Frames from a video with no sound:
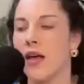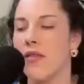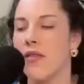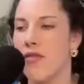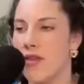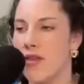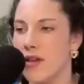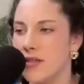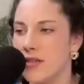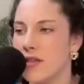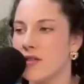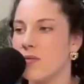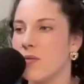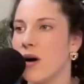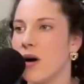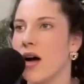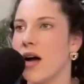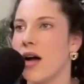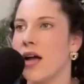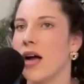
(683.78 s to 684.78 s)
This is
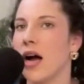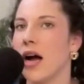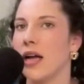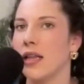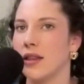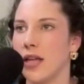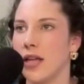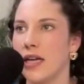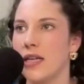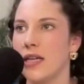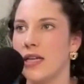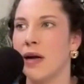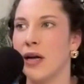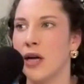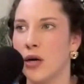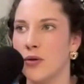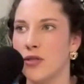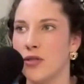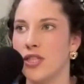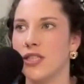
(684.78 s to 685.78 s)
why I like my
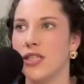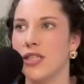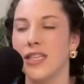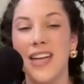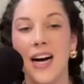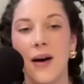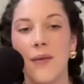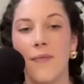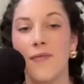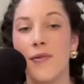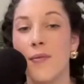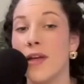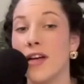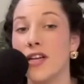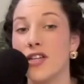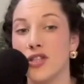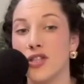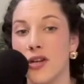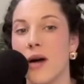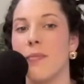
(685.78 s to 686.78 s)
coaching to come from that
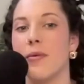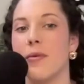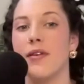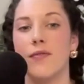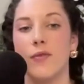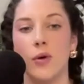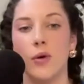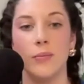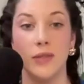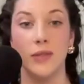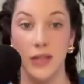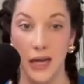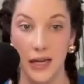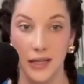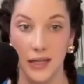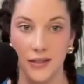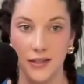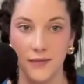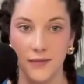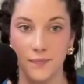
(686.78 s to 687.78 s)
trauma-informed
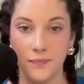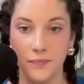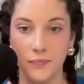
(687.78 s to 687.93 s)
lens.